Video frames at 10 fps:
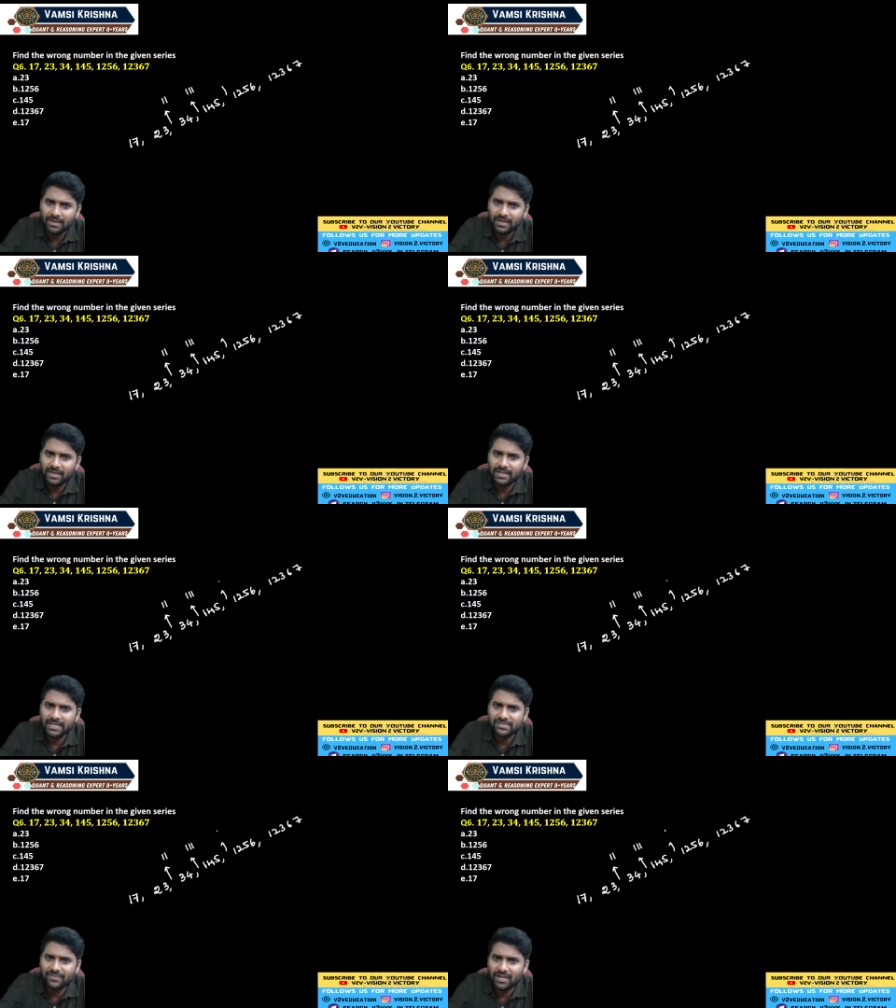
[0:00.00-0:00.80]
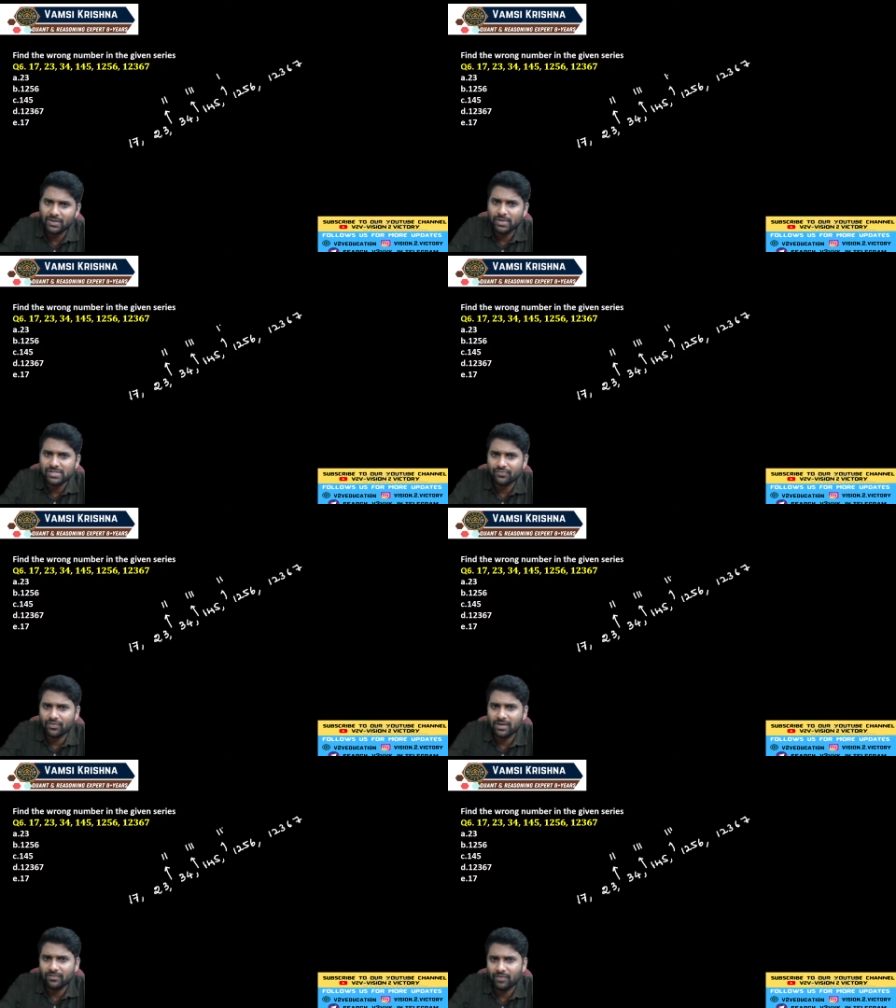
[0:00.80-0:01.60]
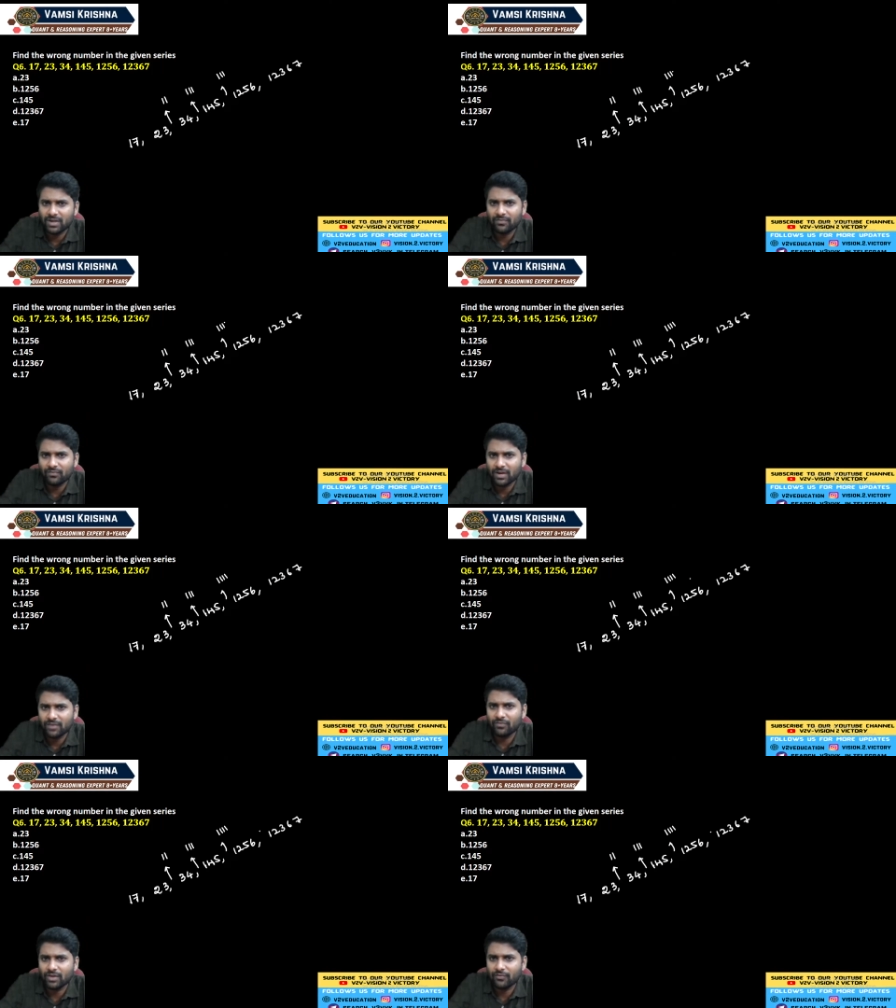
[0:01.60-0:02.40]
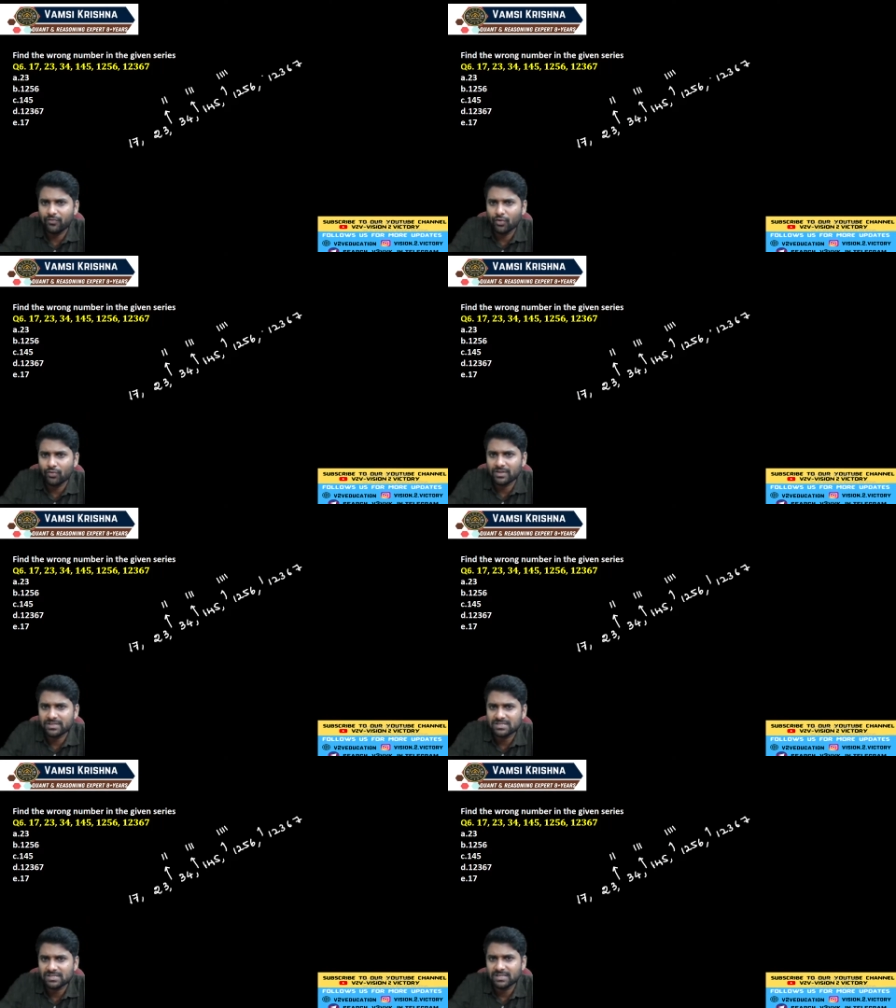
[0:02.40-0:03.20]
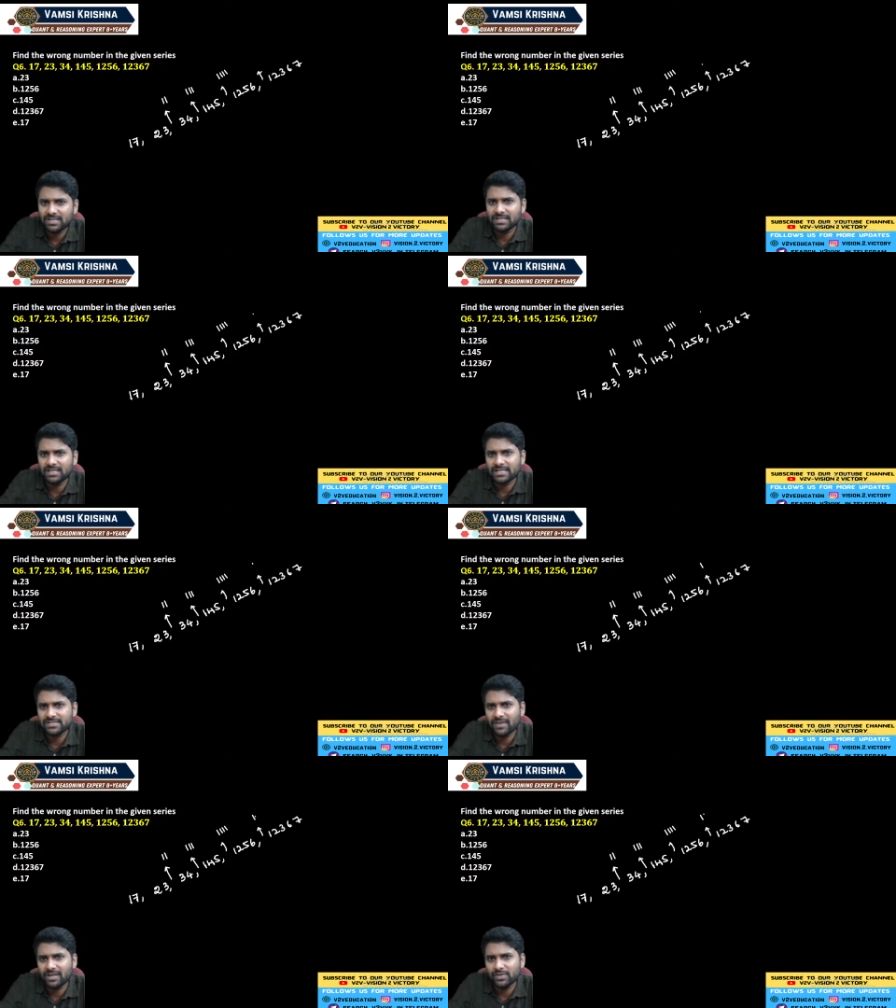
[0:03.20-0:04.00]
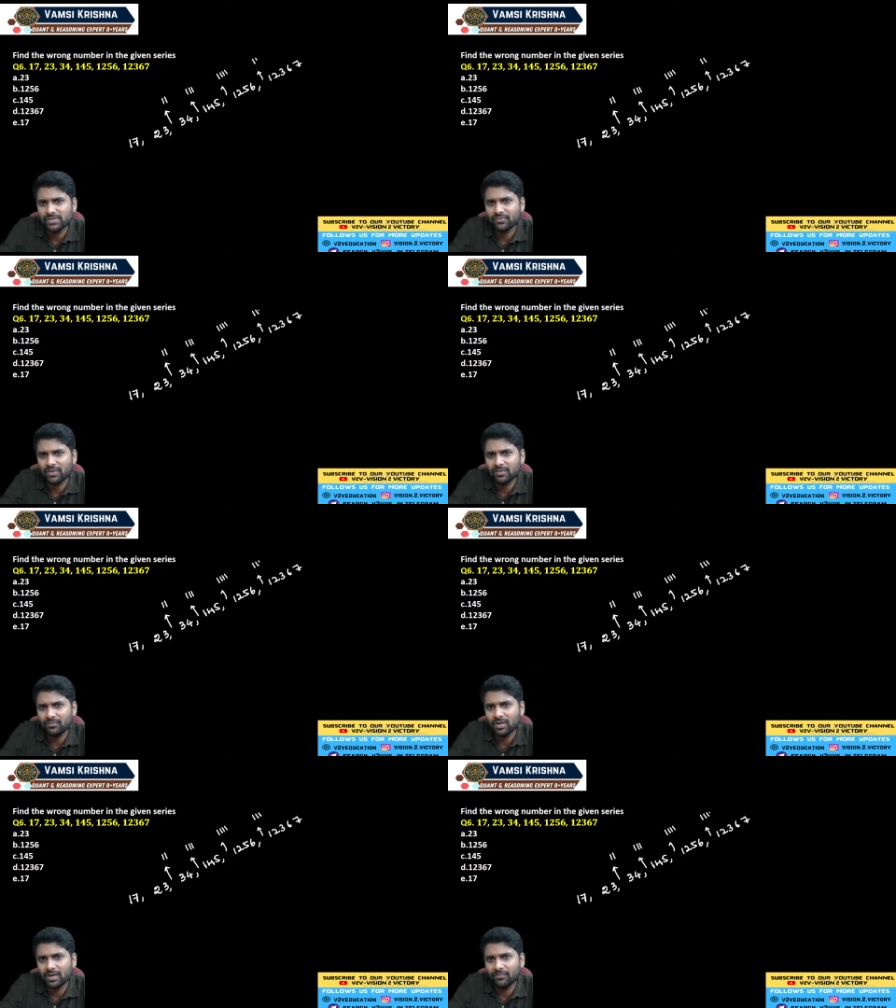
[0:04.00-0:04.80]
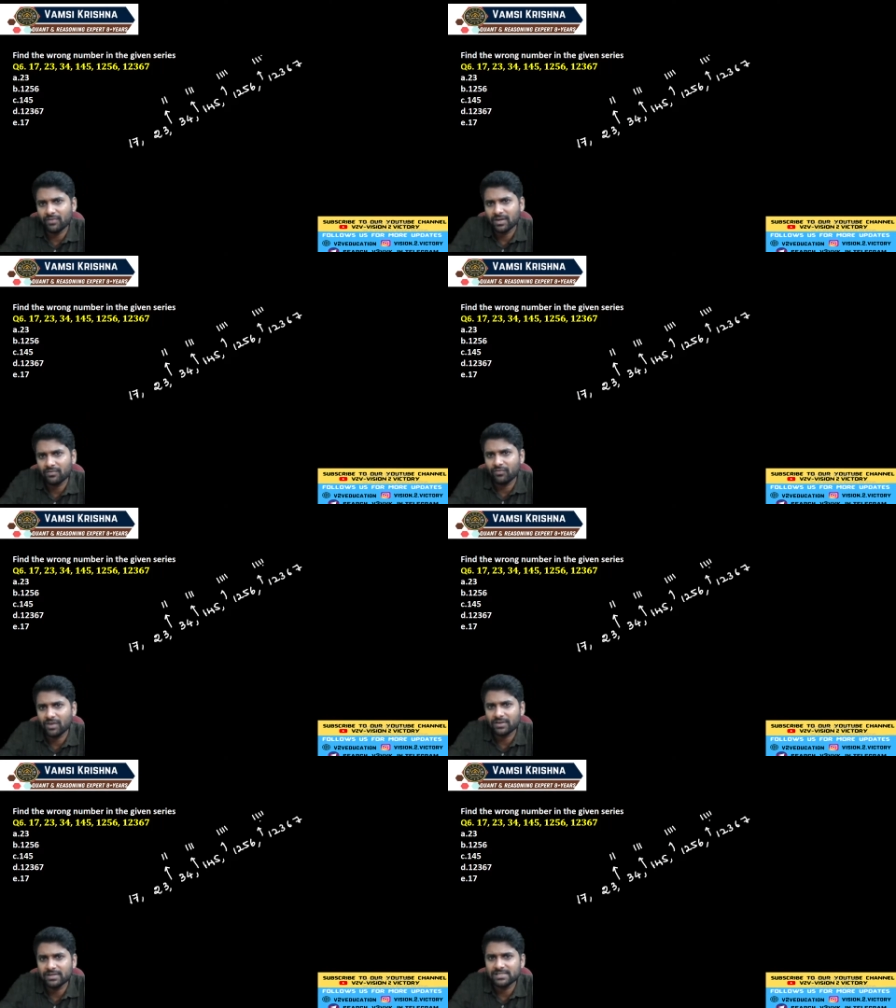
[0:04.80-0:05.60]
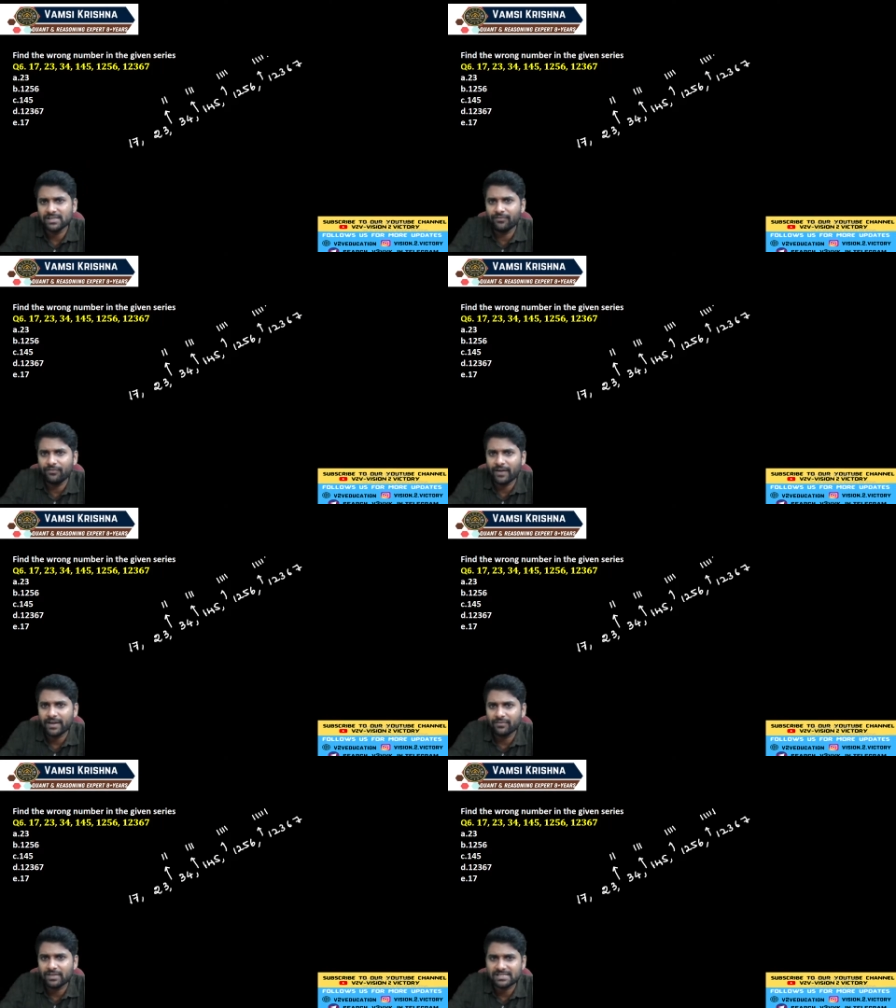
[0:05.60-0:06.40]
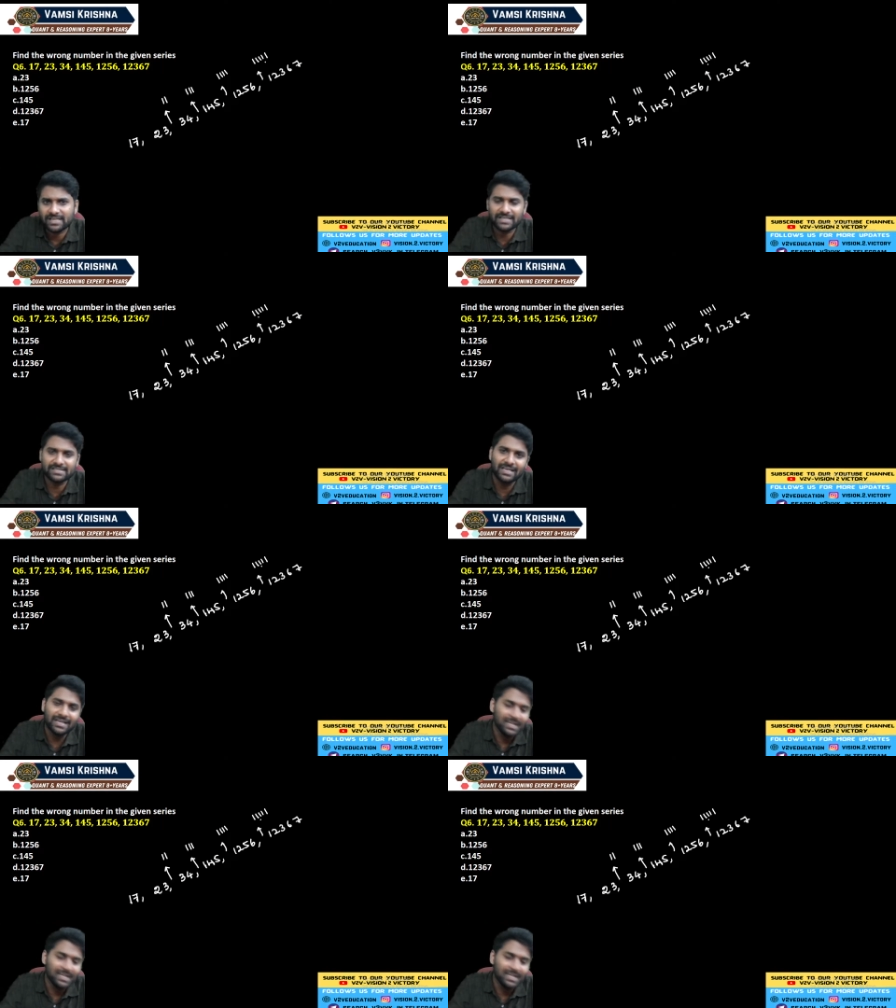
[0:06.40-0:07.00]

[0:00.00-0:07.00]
Here next value is 1111, 4 ones. Here the next value is 1111. It's a 5 ones, guys.